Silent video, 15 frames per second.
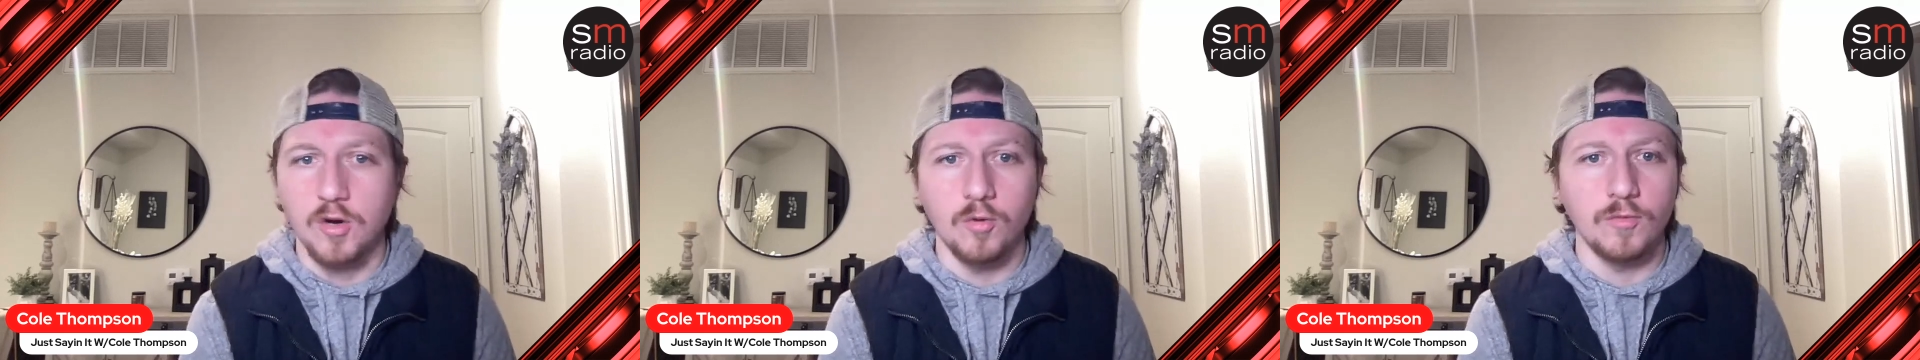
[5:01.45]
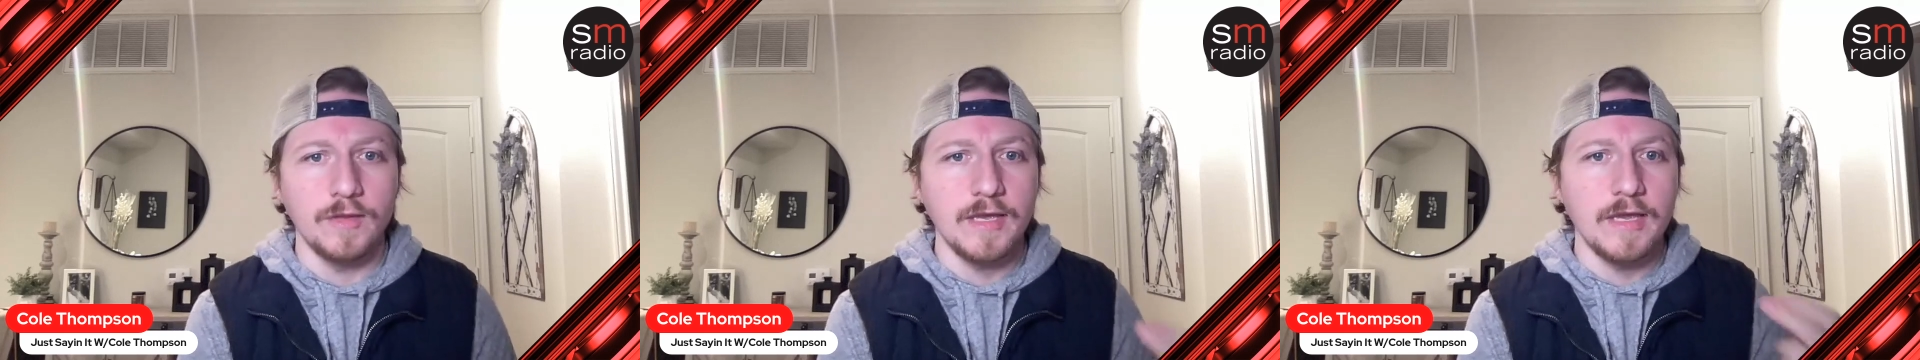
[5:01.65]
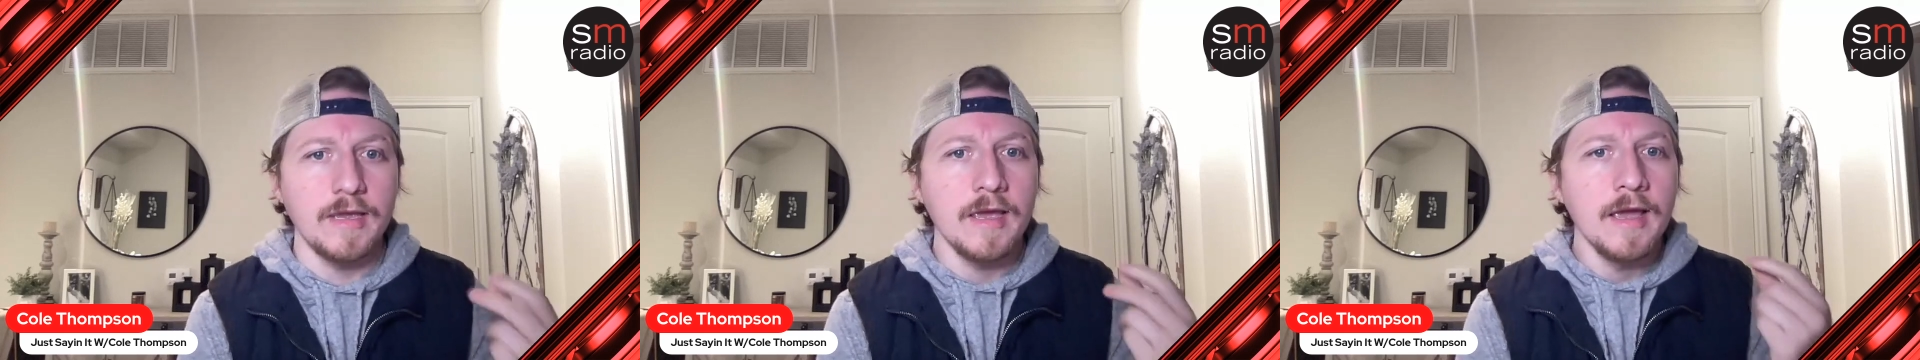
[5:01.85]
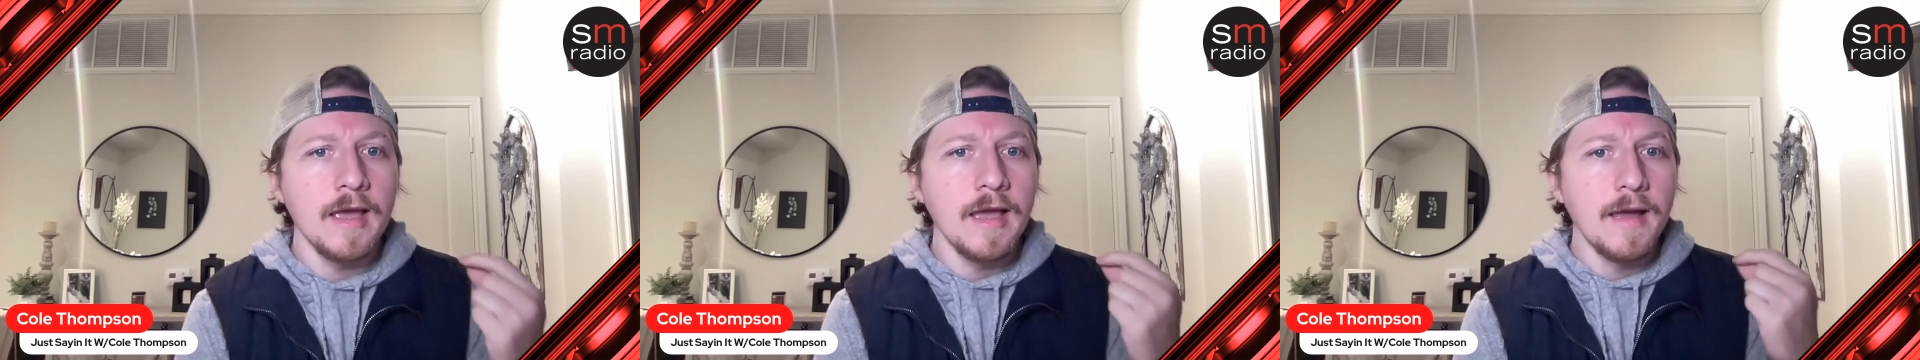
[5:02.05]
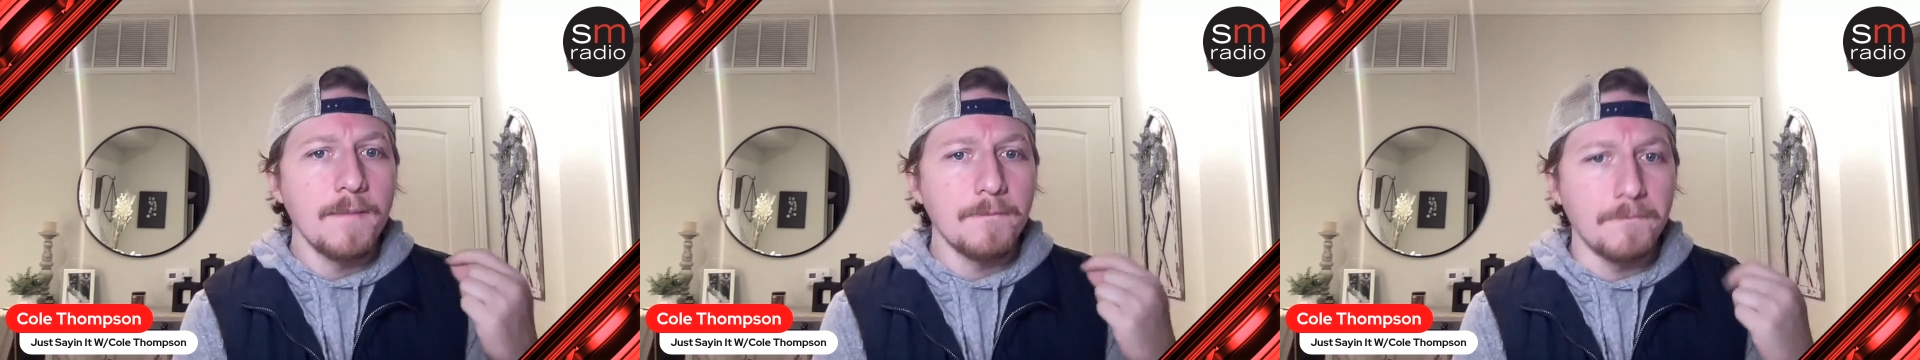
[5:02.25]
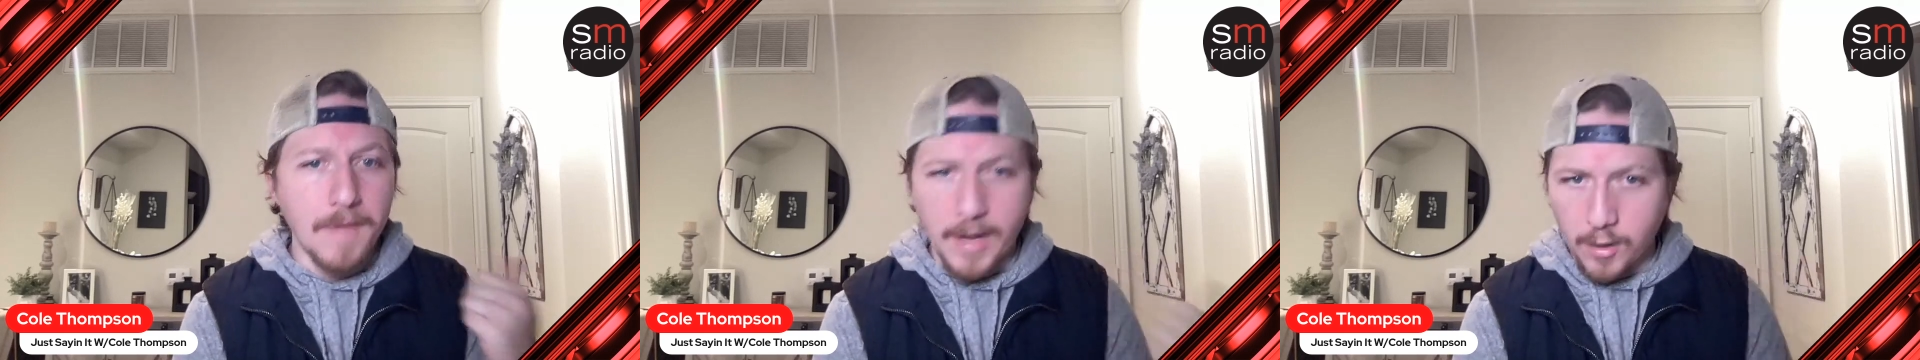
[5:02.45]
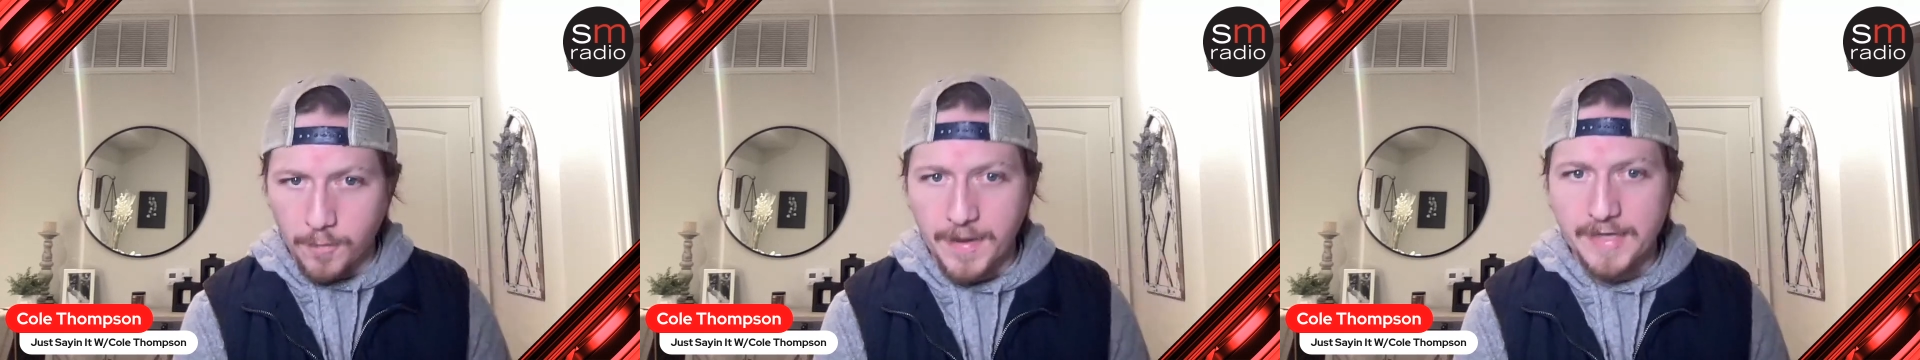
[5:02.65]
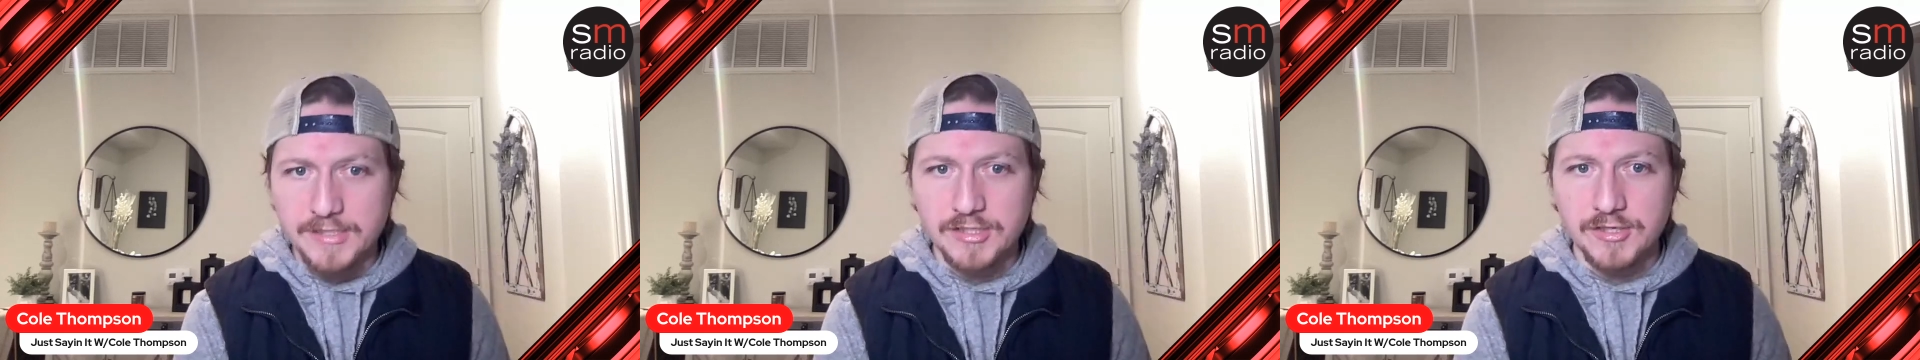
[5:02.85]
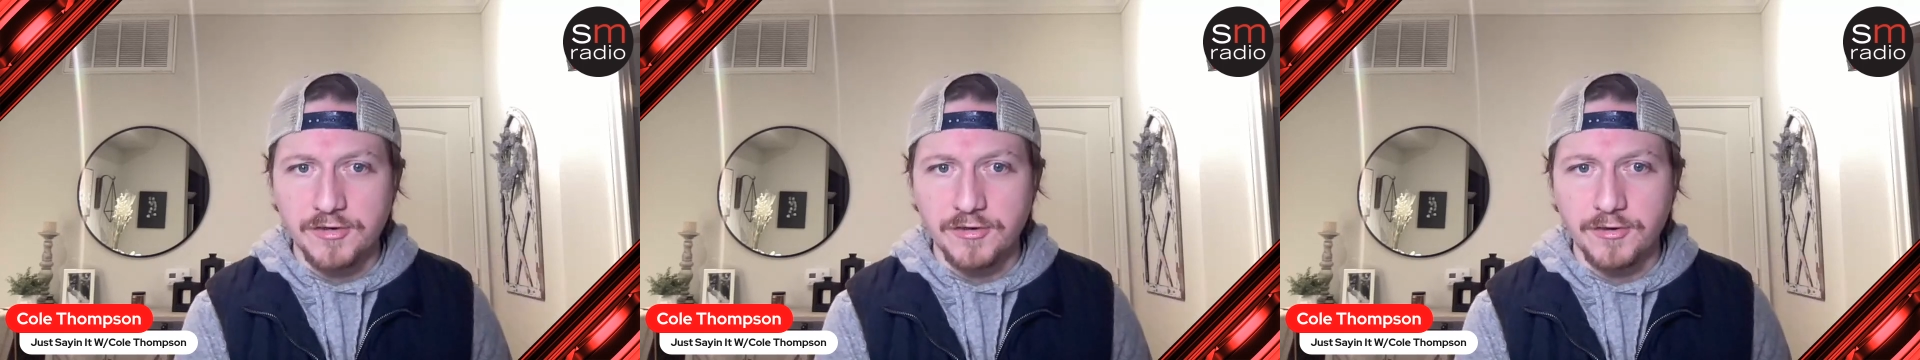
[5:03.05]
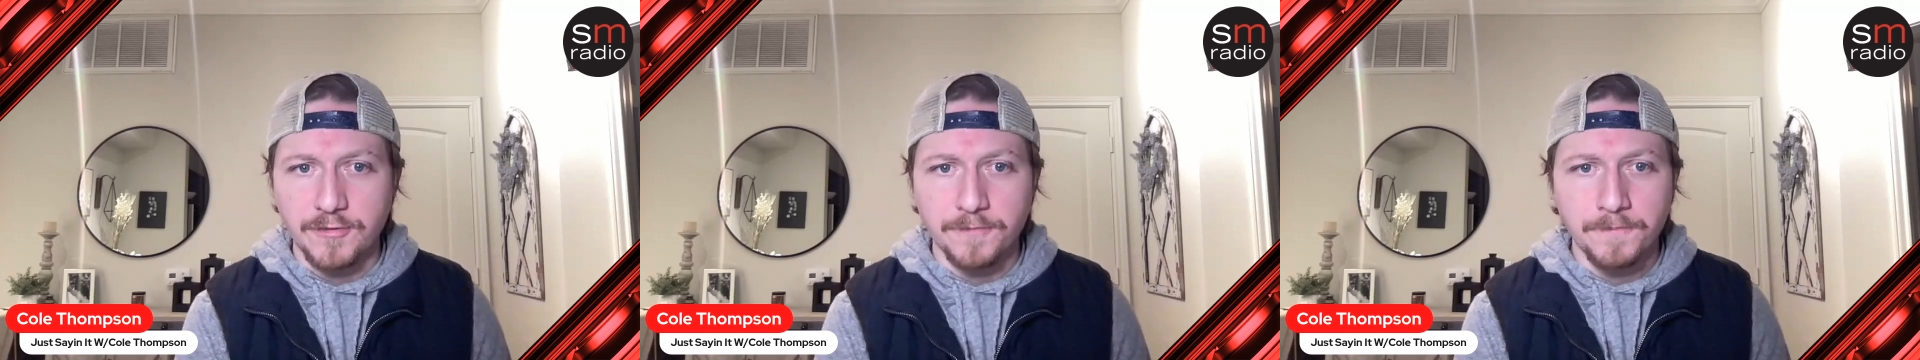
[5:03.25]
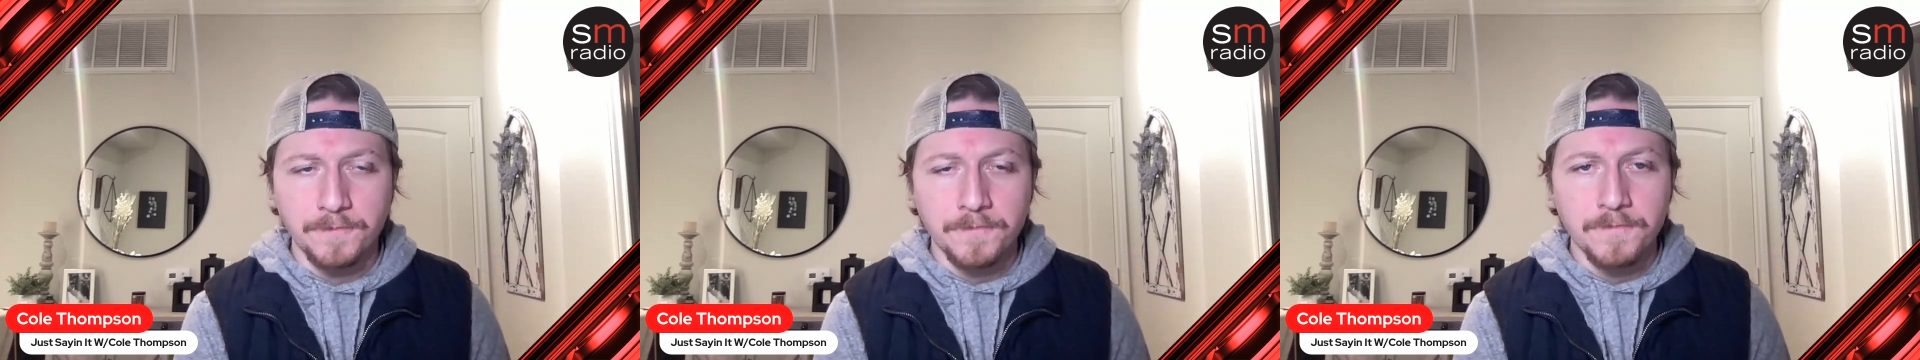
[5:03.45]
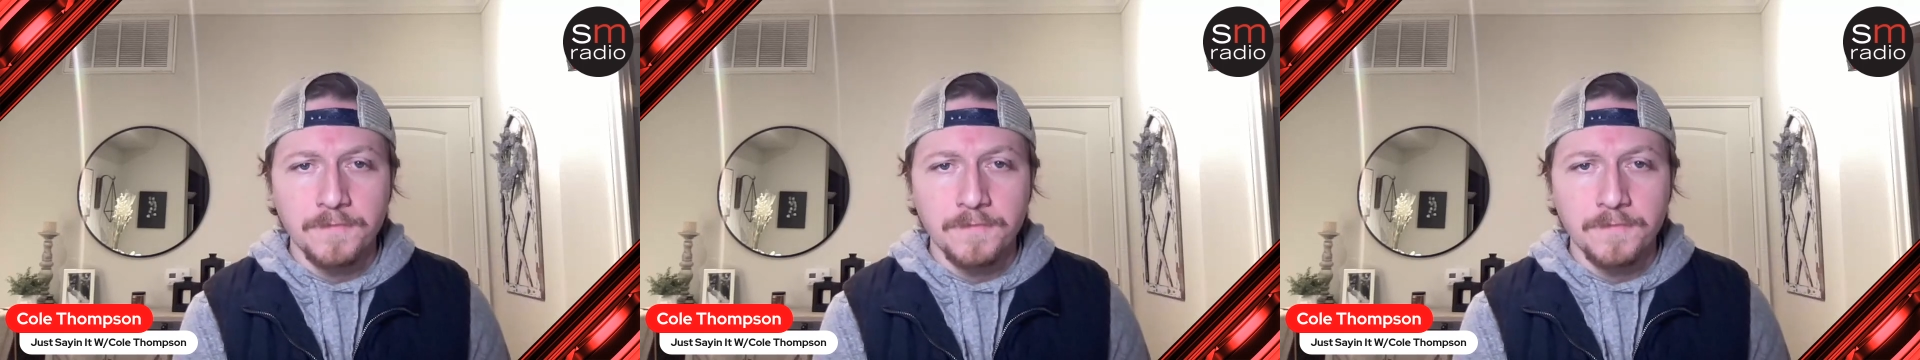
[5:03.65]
Only Michael Penix Jr.,